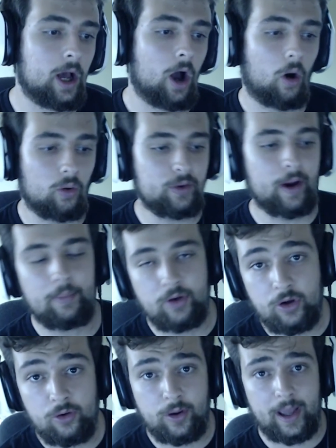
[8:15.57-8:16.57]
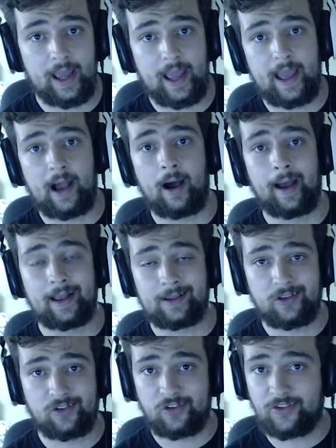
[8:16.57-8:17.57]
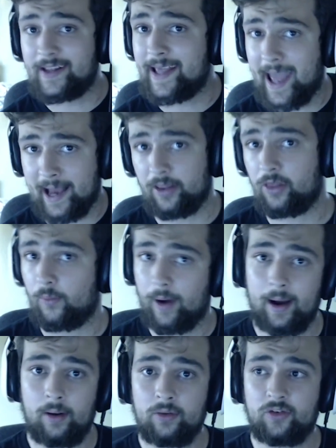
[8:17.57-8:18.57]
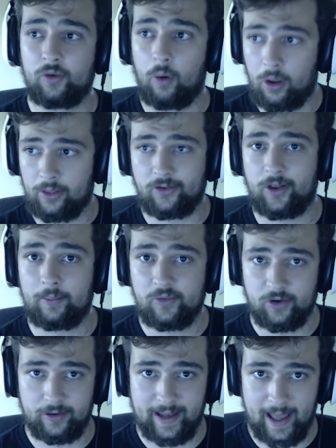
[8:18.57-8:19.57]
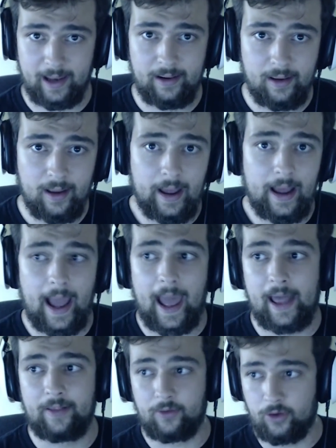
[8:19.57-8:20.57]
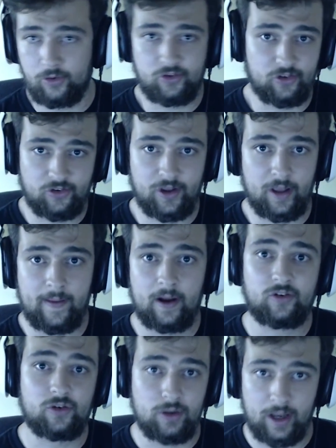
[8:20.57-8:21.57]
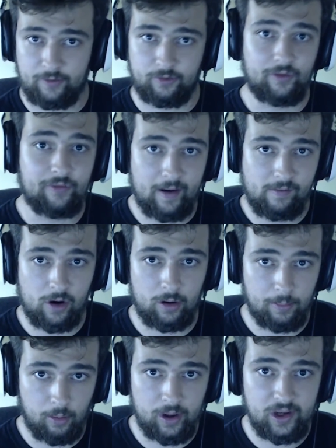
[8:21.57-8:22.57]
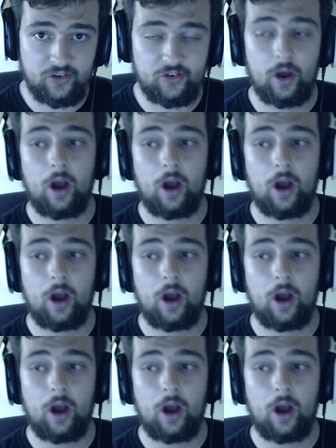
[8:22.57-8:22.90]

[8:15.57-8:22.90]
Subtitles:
Only grab a nuke unless it's the end of the round, so all the zombies are dead and the nuke's just sitting there, so you get a free 500 points.